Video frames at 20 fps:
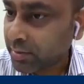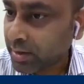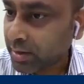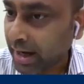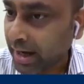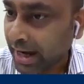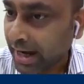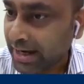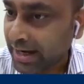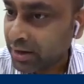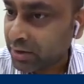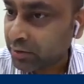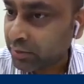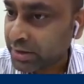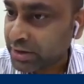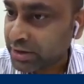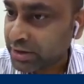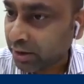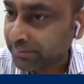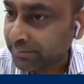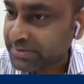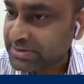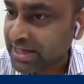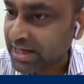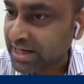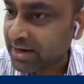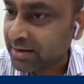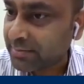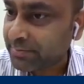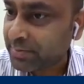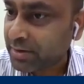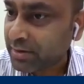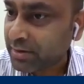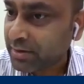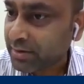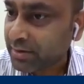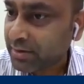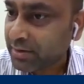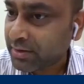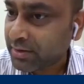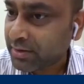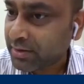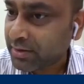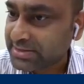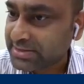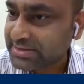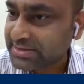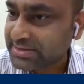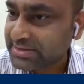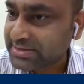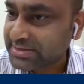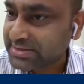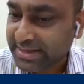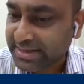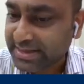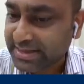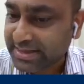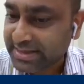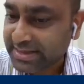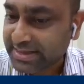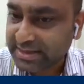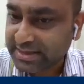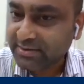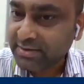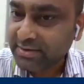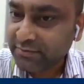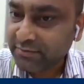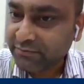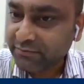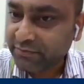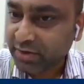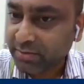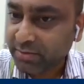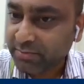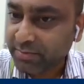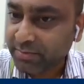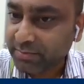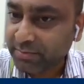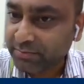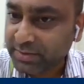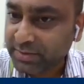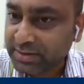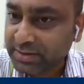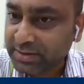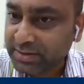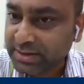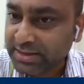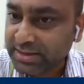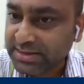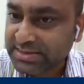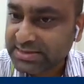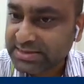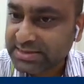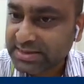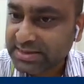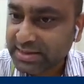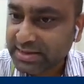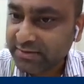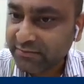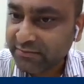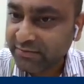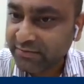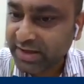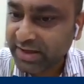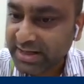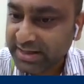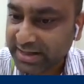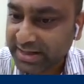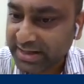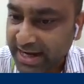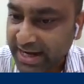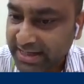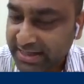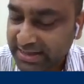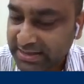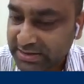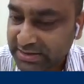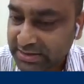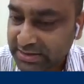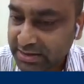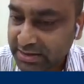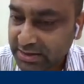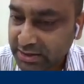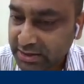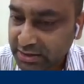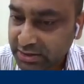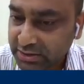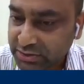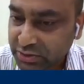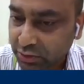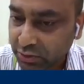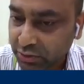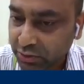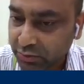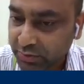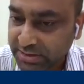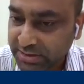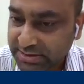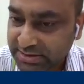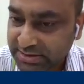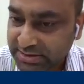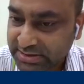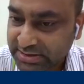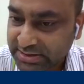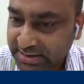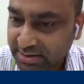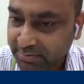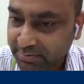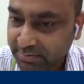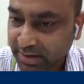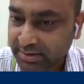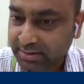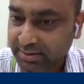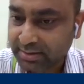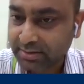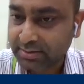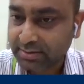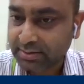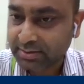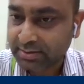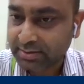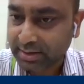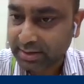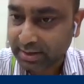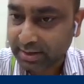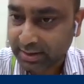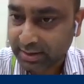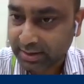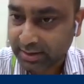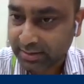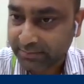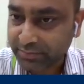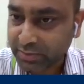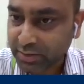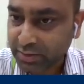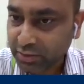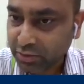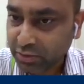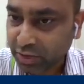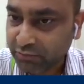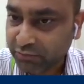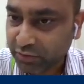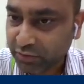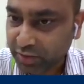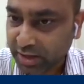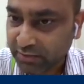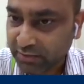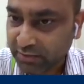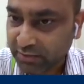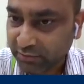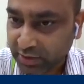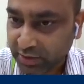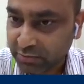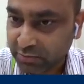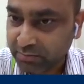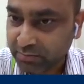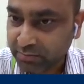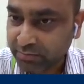and we observe fluorescence intensity from this very tiny zone, which is nothing but the confocal volume,